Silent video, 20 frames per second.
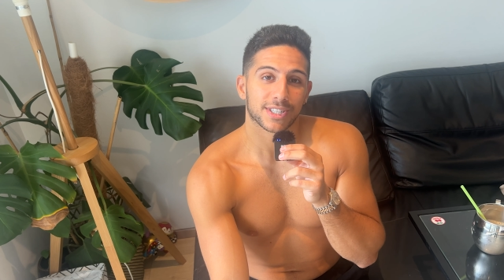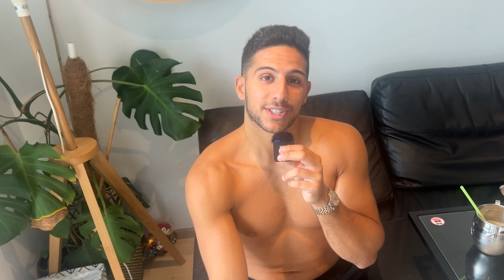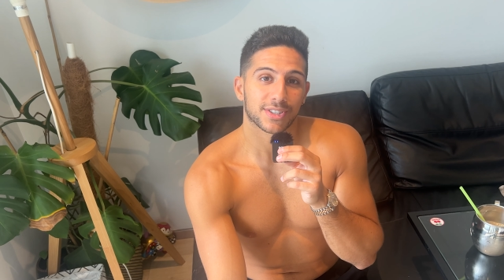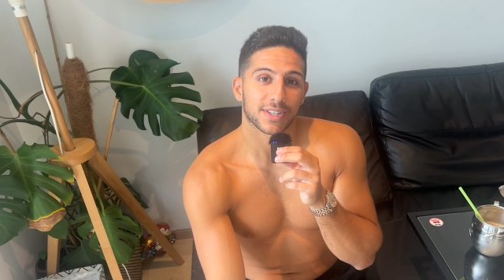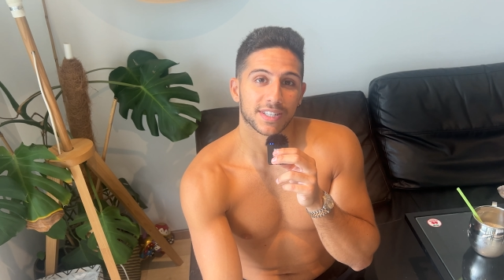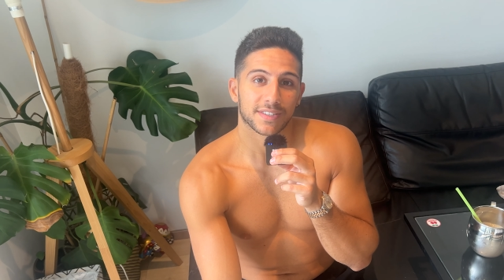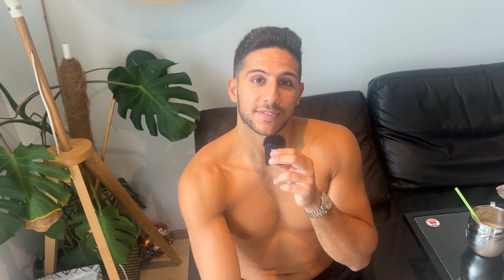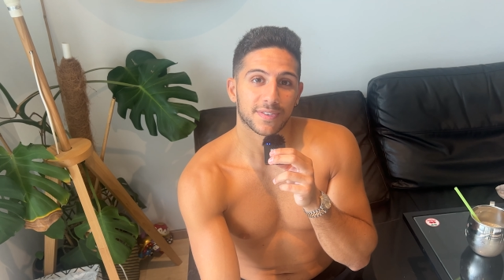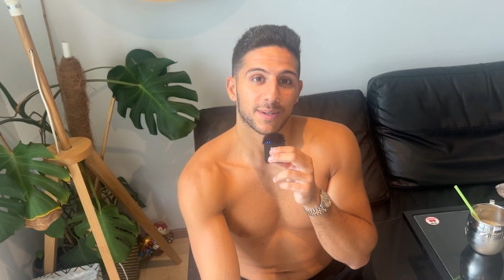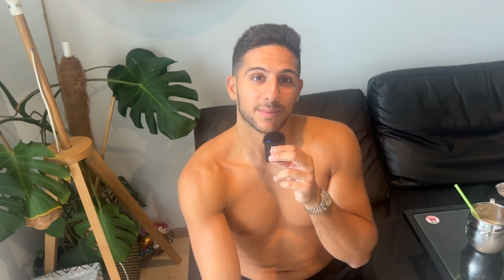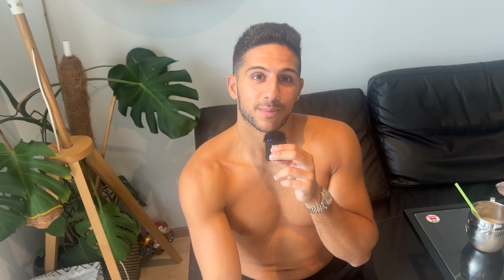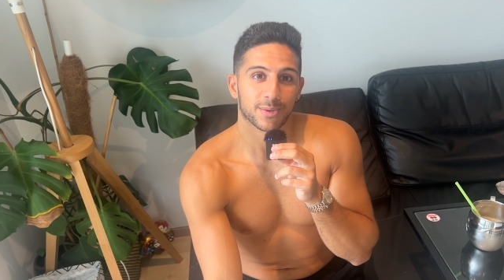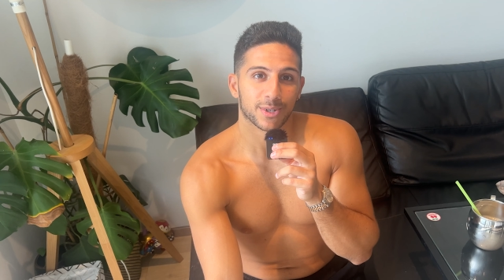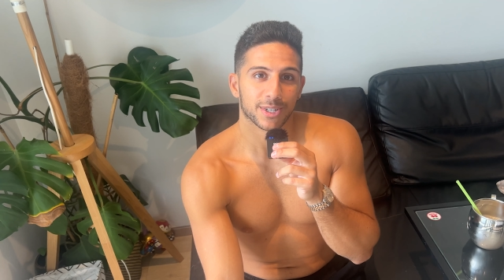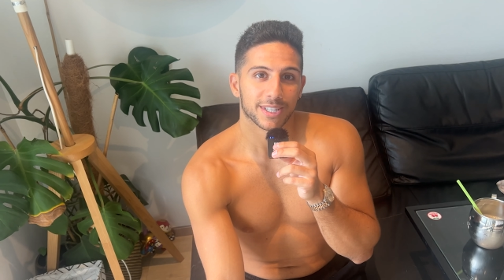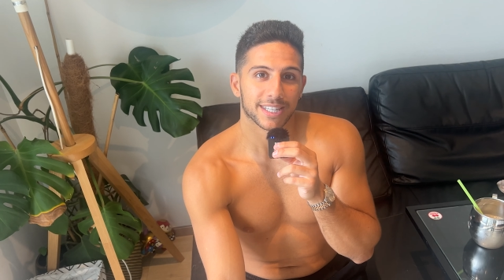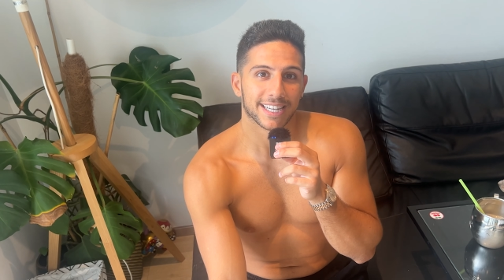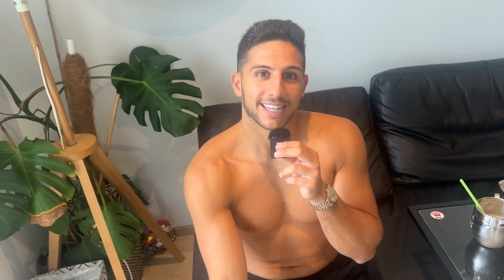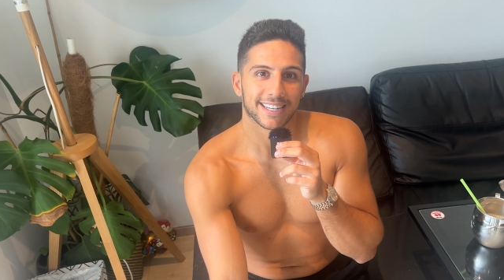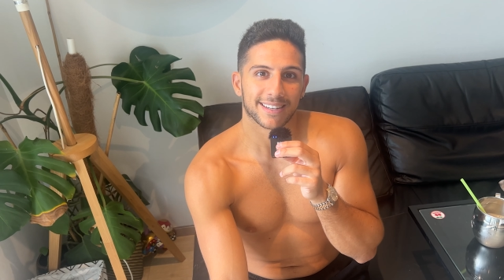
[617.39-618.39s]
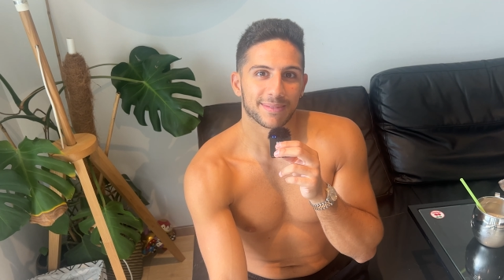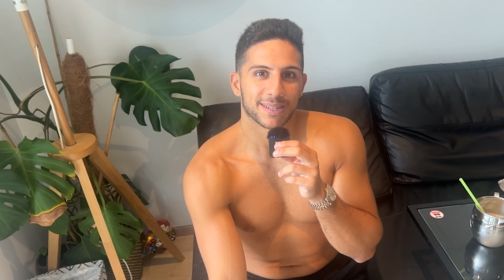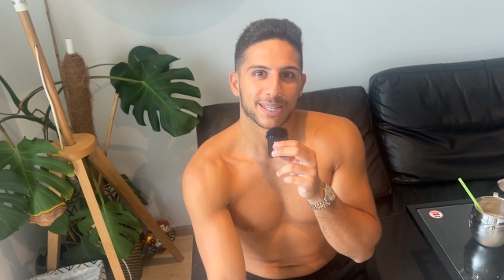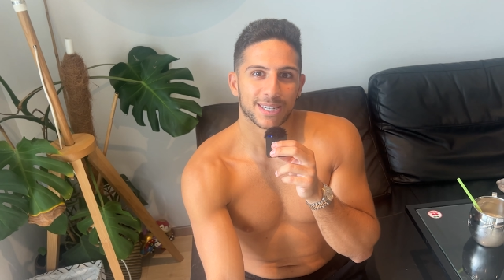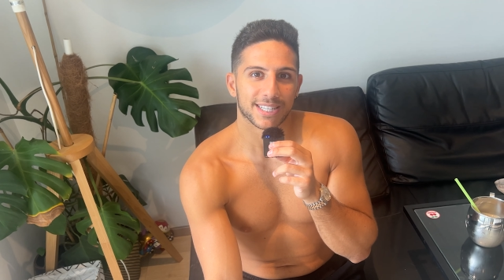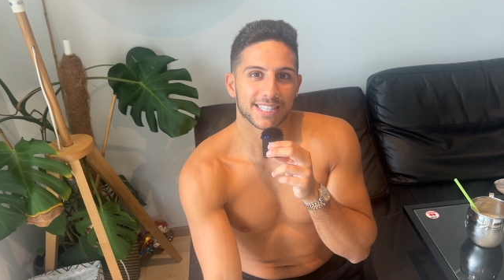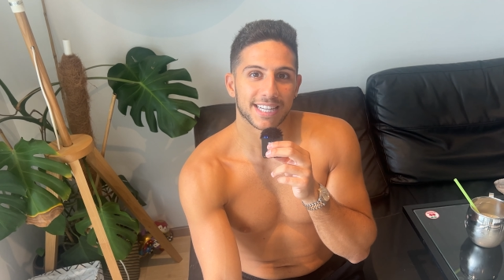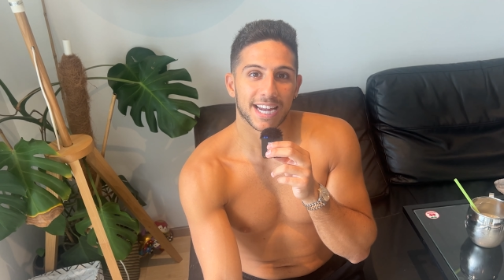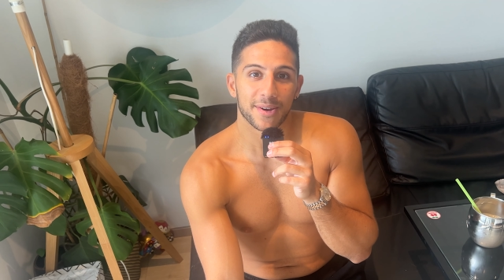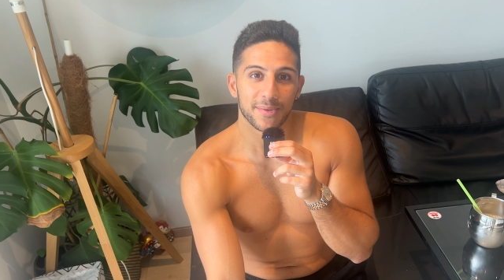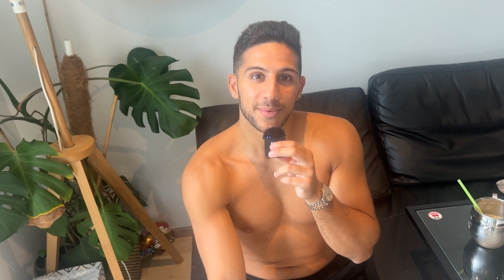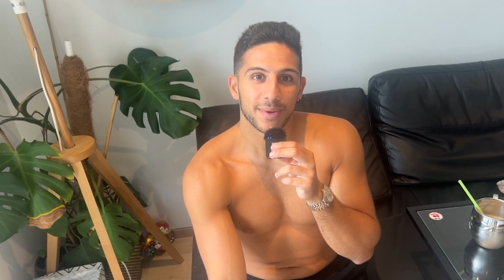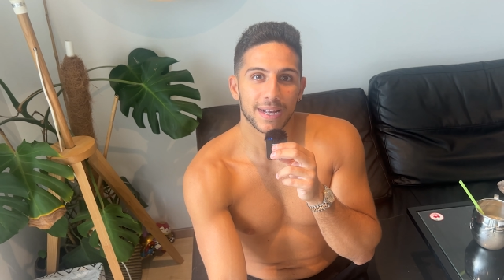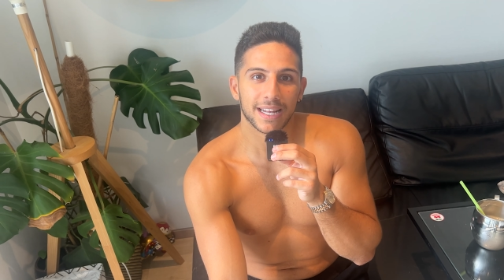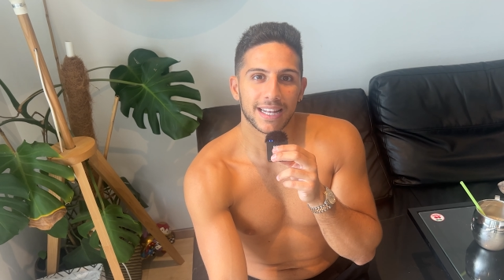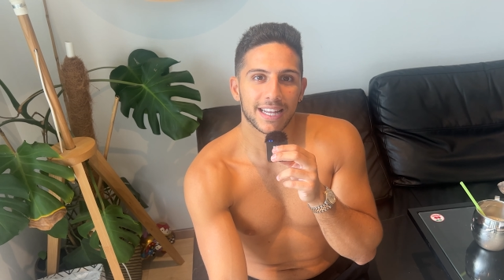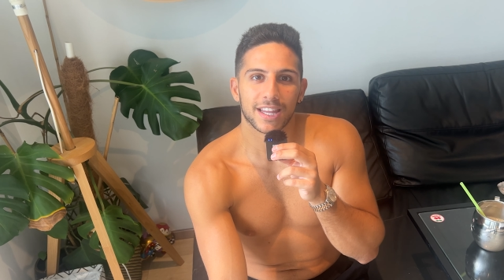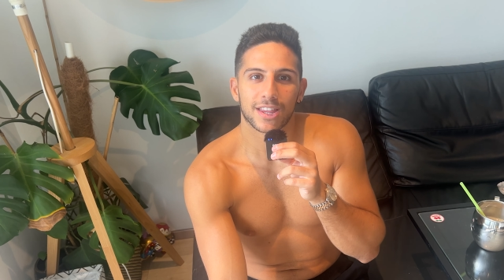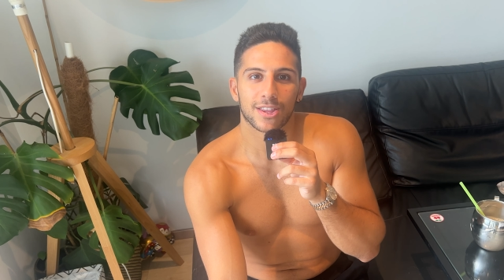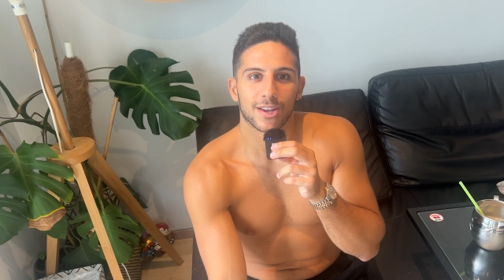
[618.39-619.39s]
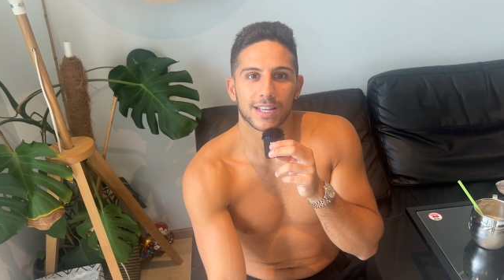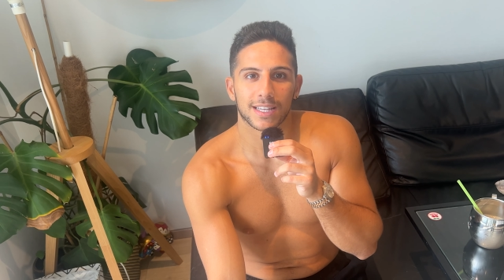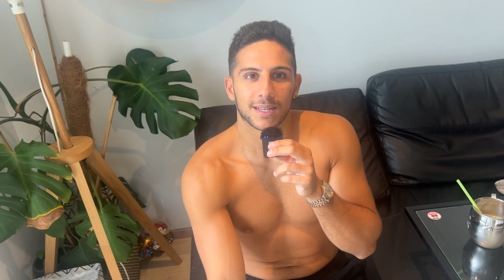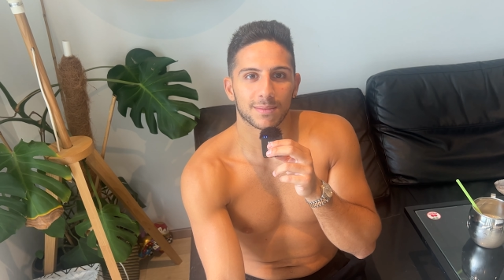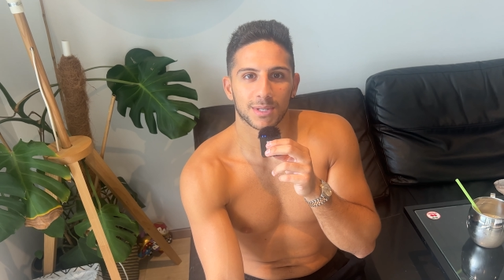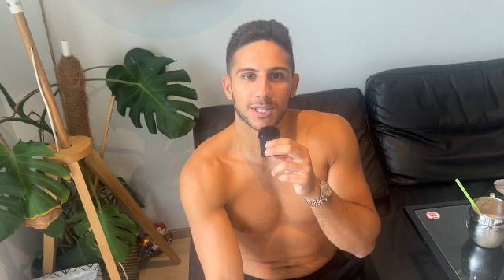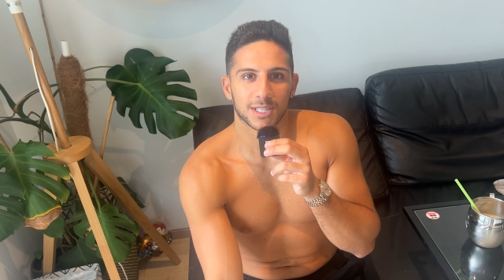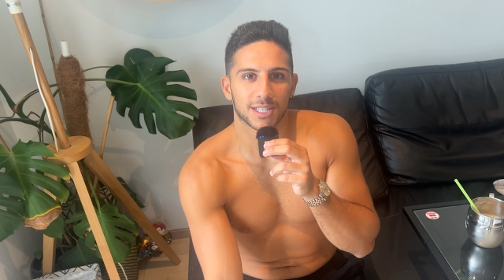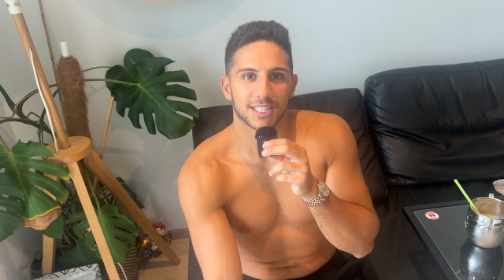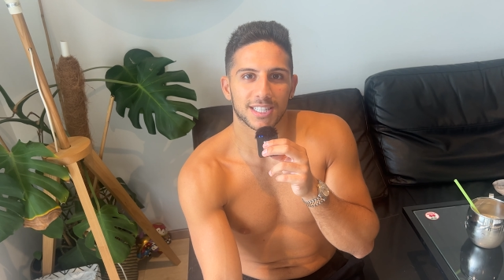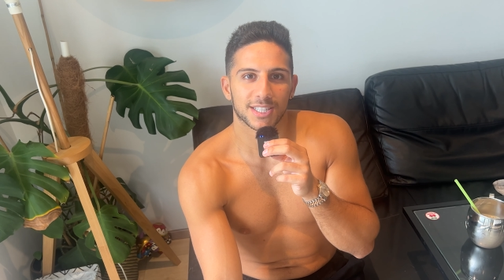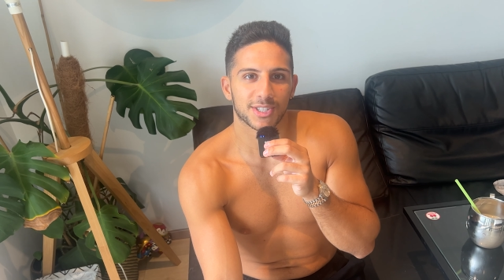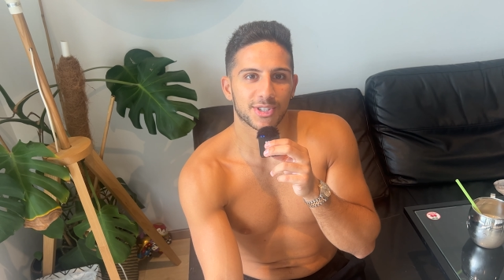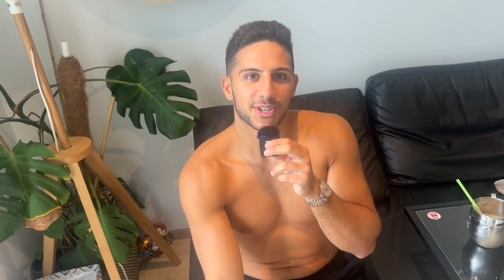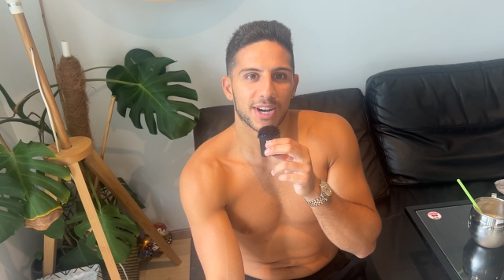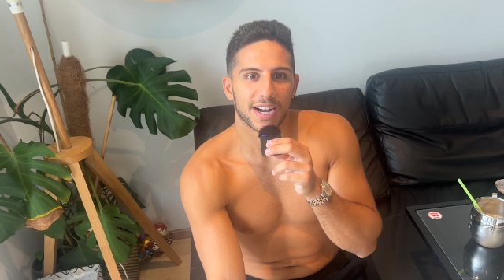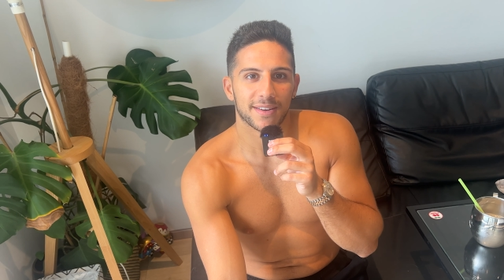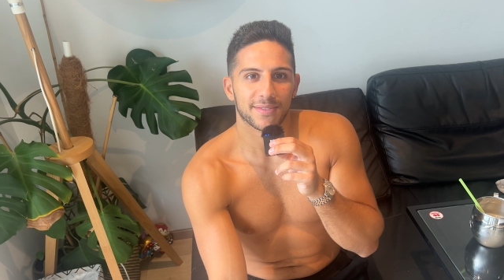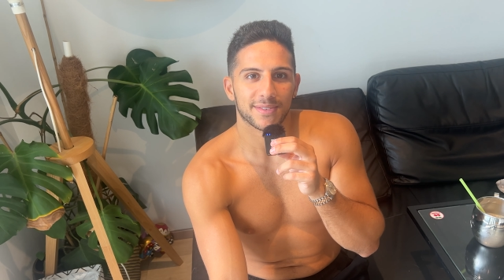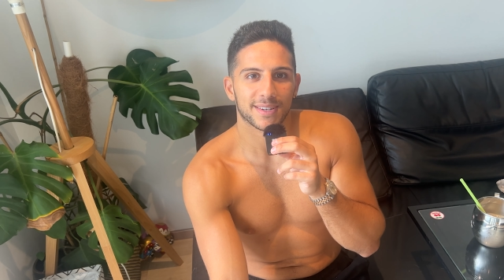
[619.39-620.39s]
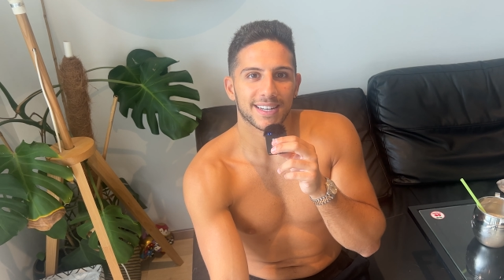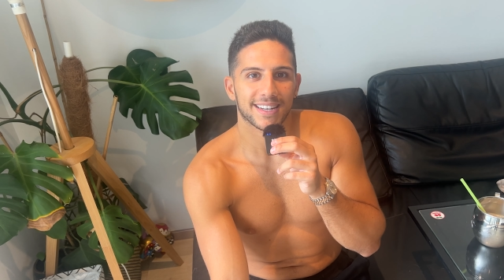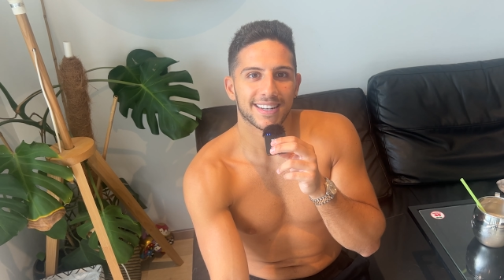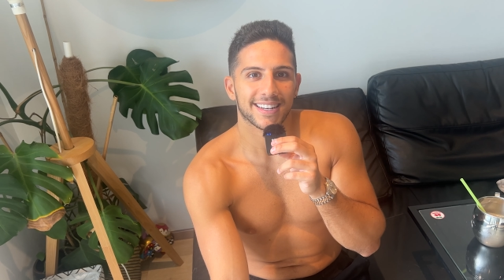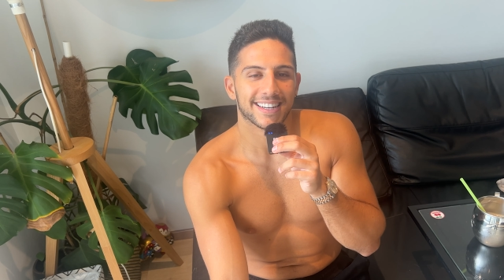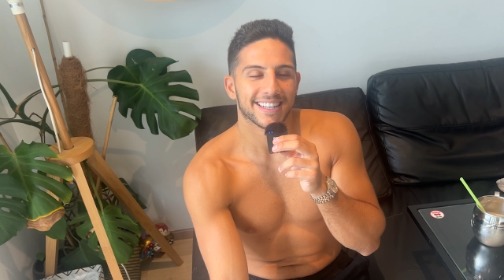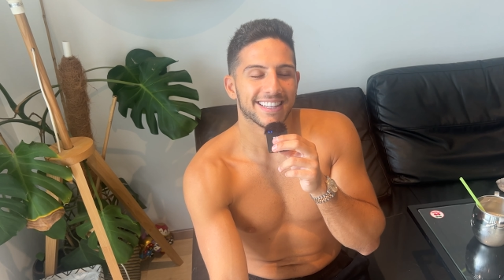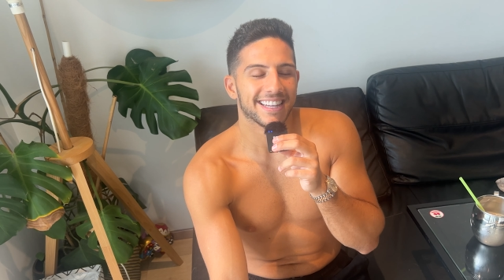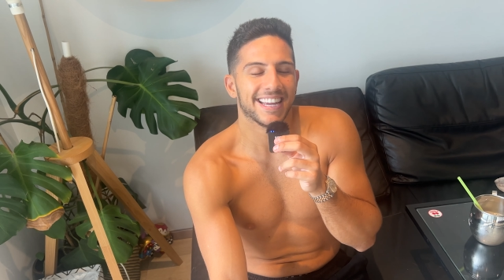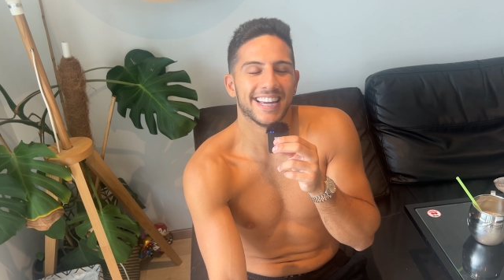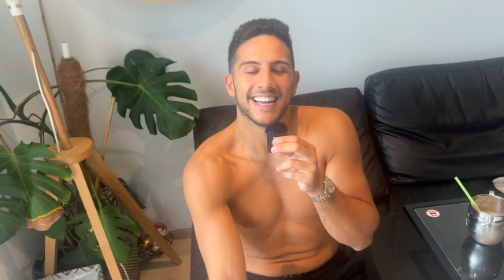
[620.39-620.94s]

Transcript: stressful morning because I really thought I'm not gonna travel and,